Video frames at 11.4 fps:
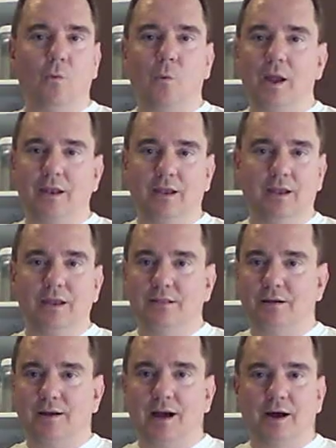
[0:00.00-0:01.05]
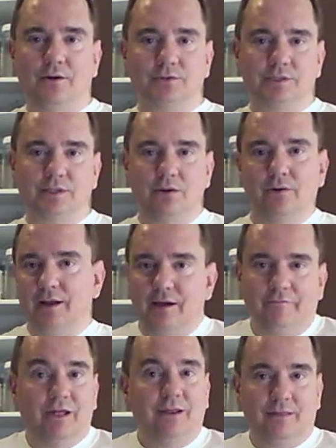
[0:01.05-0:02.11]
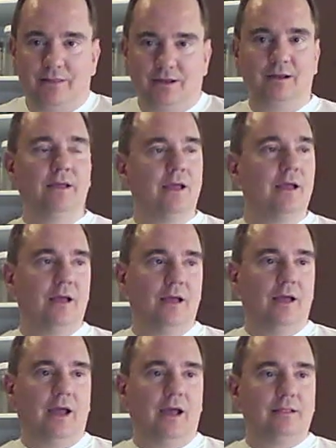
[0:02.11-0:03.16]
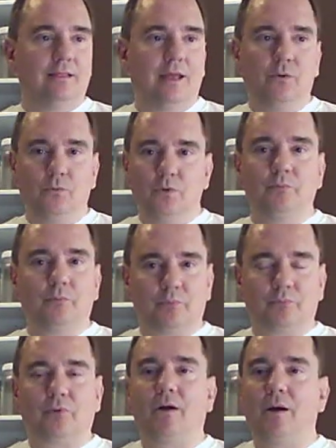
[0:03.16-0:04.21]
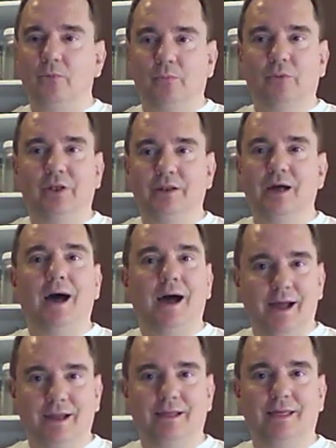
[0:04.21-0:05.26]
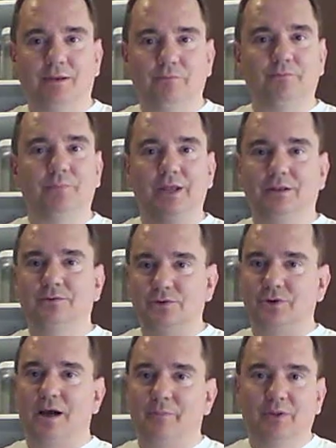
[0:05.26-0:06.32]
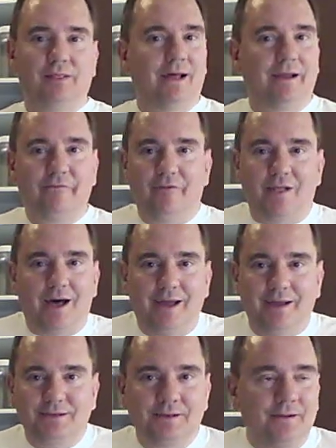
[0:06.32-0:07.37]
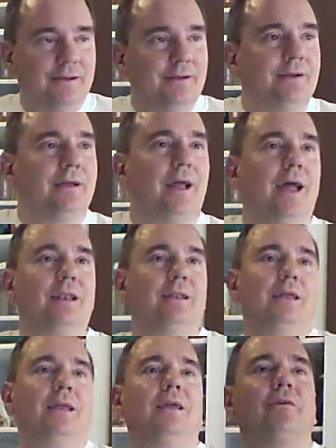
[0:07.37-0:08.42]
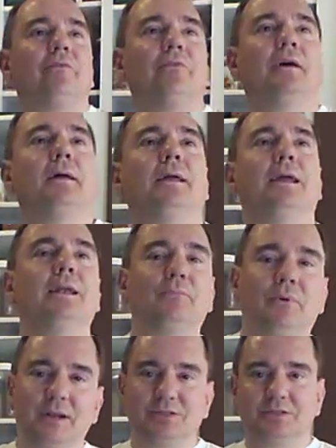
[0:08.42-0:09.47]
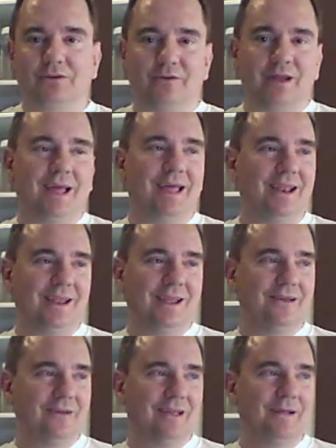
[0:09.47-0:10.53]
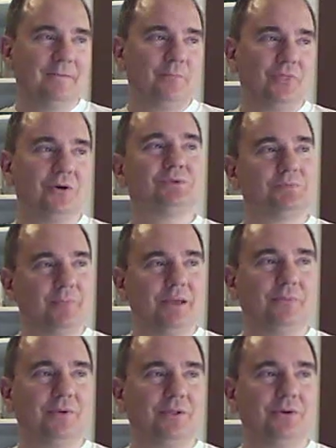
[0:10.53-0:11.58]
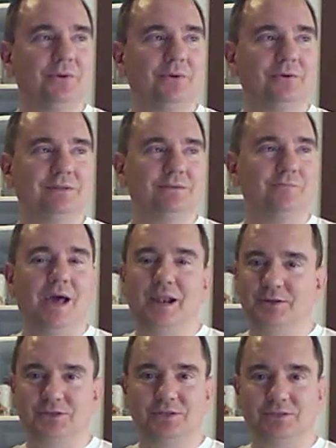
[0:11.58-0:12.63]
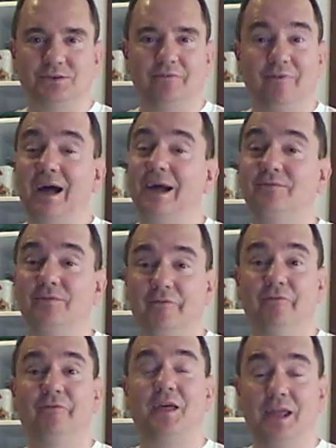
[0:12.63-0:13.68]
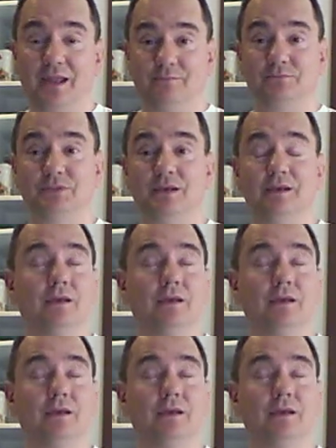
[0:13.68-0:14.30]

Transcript: a way to heat their house. They don't have anything, and they would probably die. They'd be dropping like flies. And if anybody and those people who managed to survive the flames